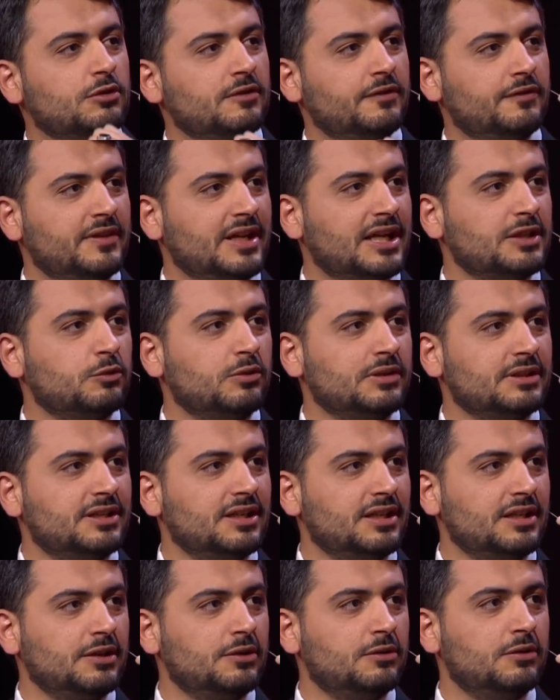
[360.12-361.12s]
of that will
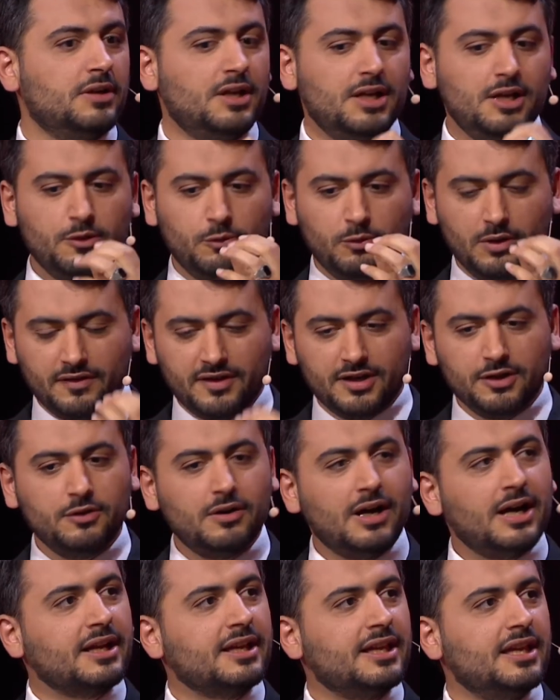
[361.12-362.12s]
tell you whether you
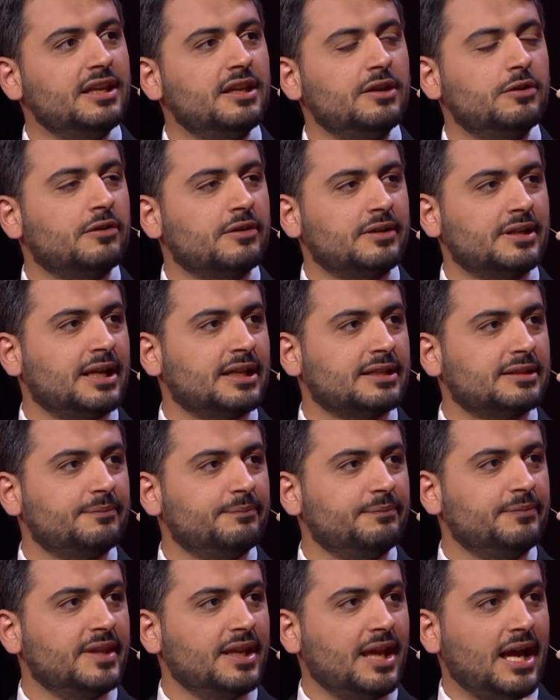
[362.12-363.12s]
are gaining or not.
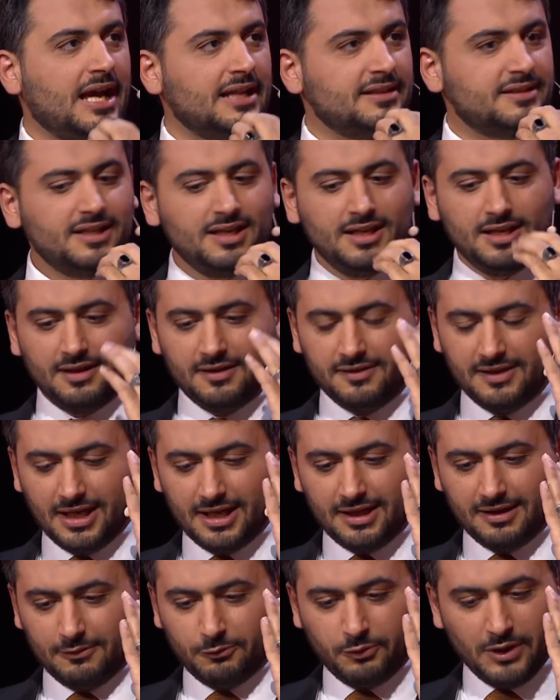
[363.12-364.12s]
And
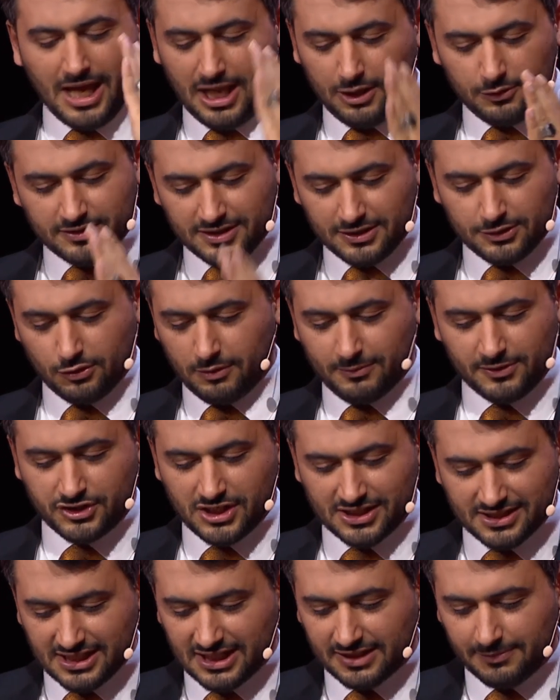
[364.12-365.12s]
we are losing so much.
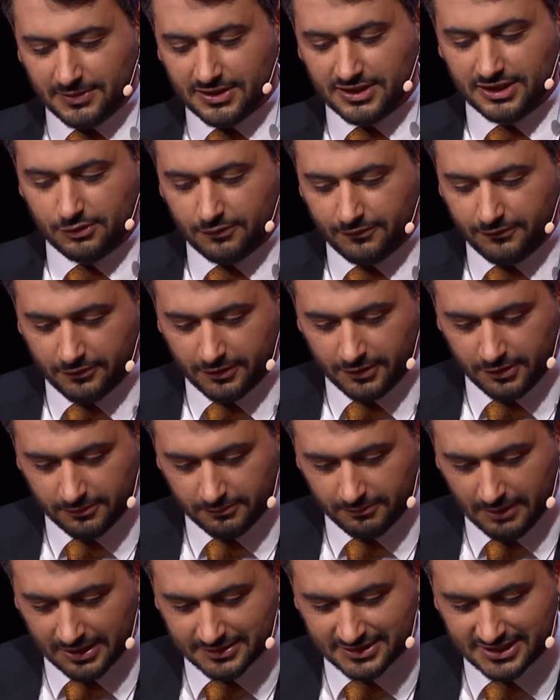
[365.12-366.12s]
Just let me read for you
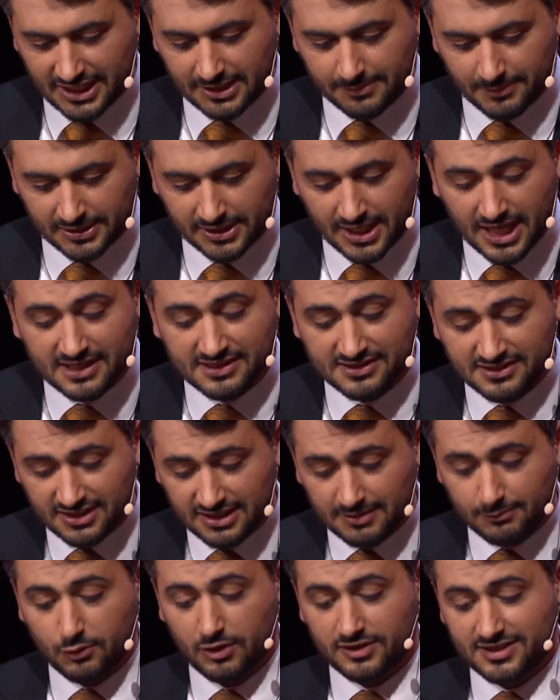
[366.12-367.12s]
a statement.
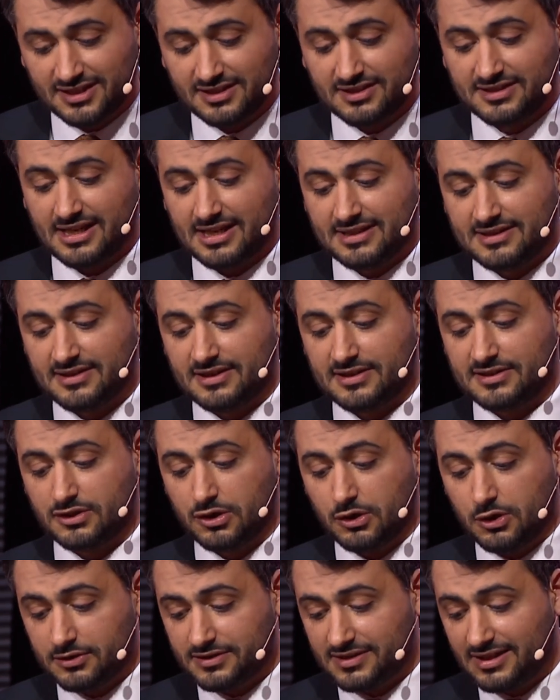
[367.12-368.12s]
Extreme weather disasters
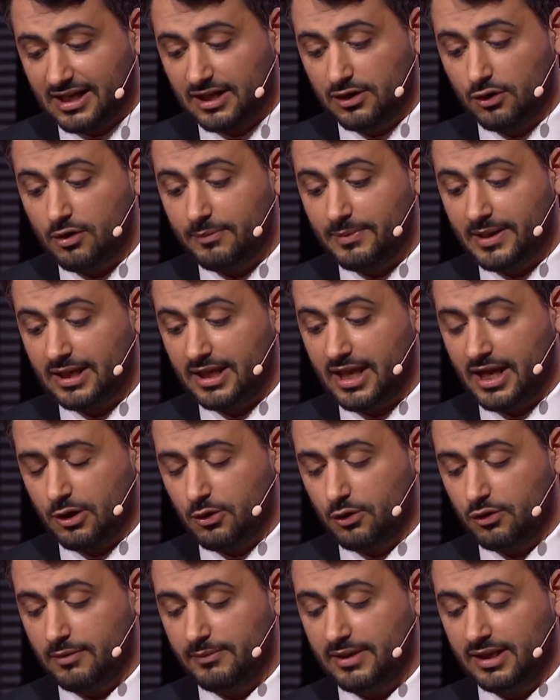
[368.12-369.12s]
cost the global
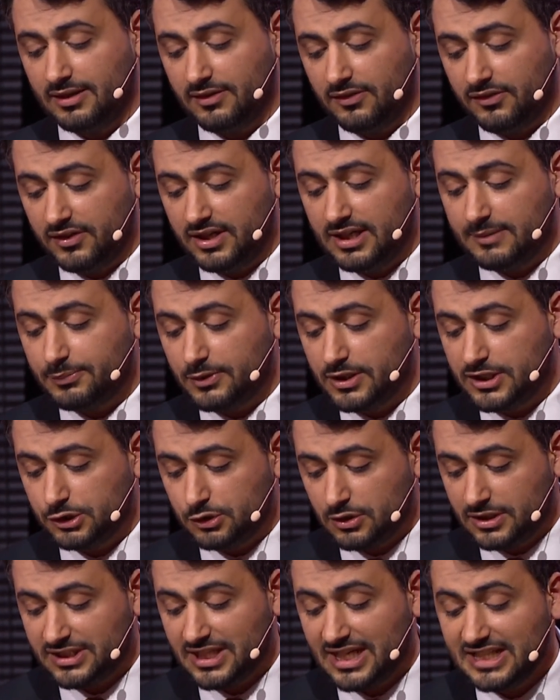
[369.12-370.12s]
economy
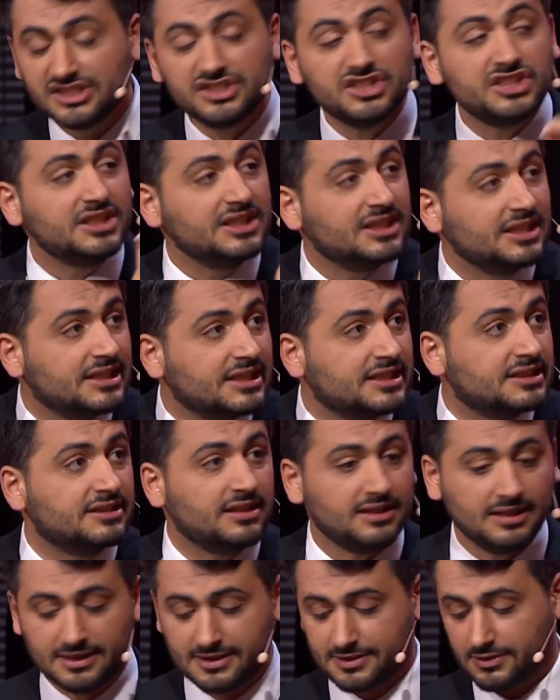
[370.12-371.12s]
$3.28 trillion,
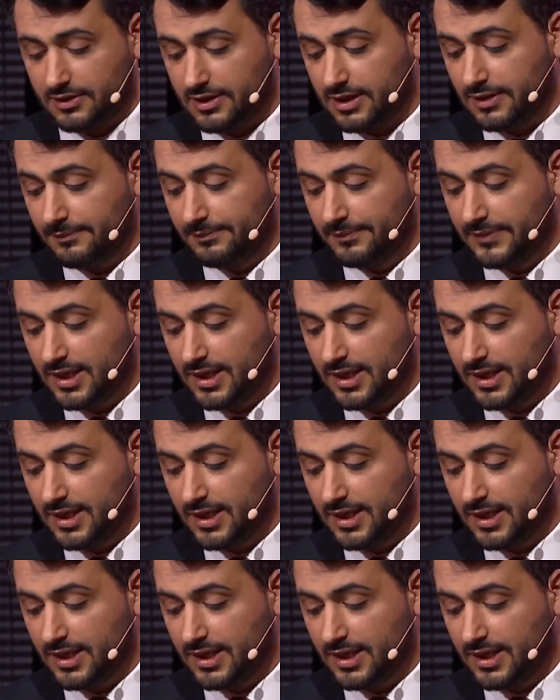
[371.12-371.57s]
okay,